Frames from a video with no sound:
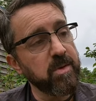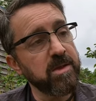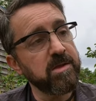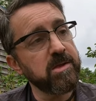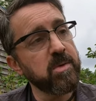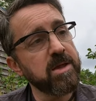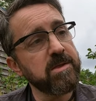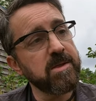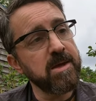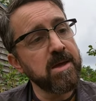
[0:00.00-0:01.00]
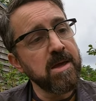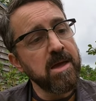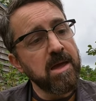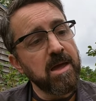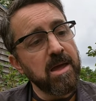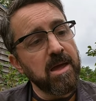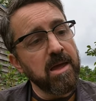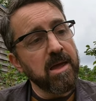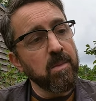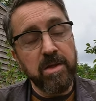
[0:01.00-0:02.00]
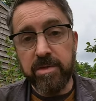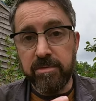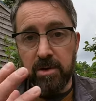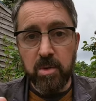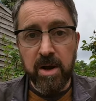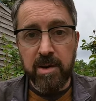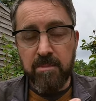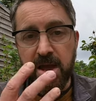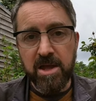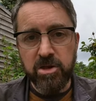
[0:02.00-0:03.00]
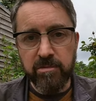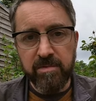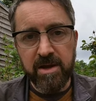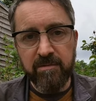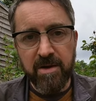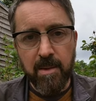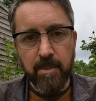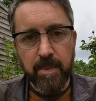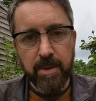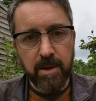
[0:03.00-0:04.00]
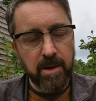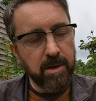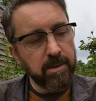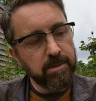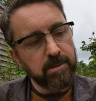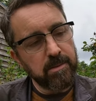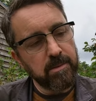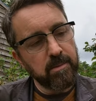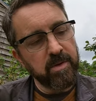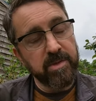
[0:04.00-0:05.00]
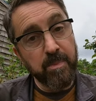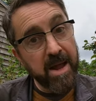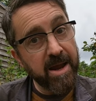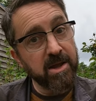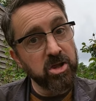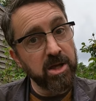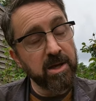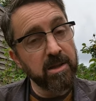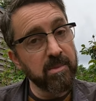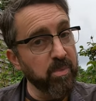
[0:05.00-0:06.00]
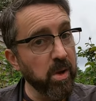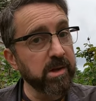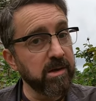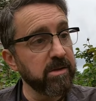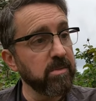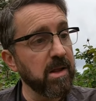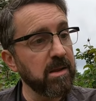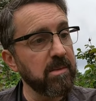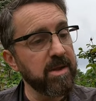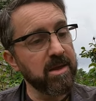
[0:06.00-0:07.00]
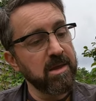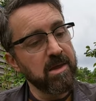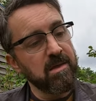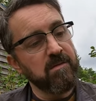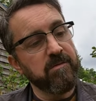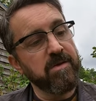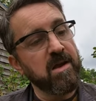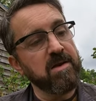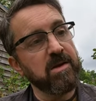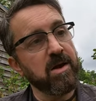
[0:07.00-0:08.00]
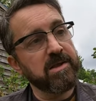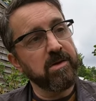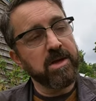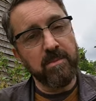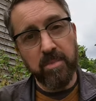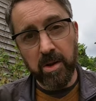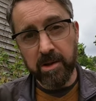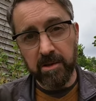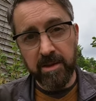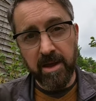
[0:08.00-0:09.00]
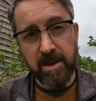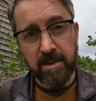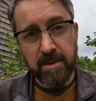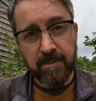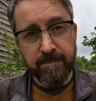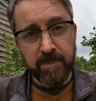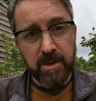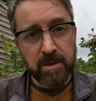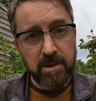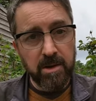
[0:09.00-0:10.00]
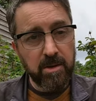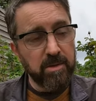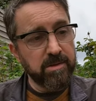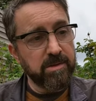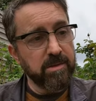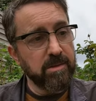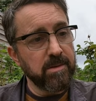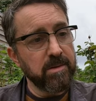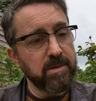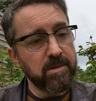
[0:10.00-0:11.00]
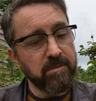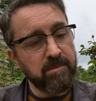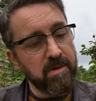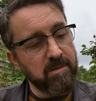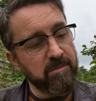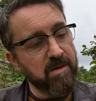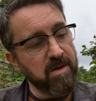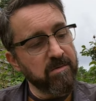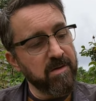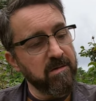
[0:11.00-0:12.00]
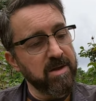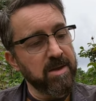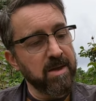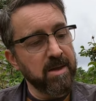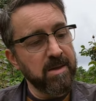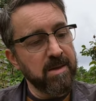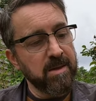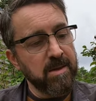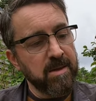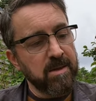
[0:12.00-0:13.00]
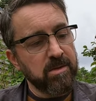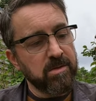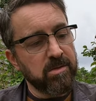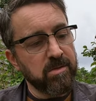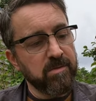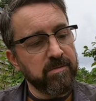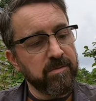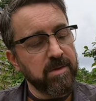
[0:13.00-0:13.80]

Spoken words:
2020, it went through quite a major revamp with the packaging and the bottle as well. I mean, very nice looking bottle there. You know, it's very, very sort of,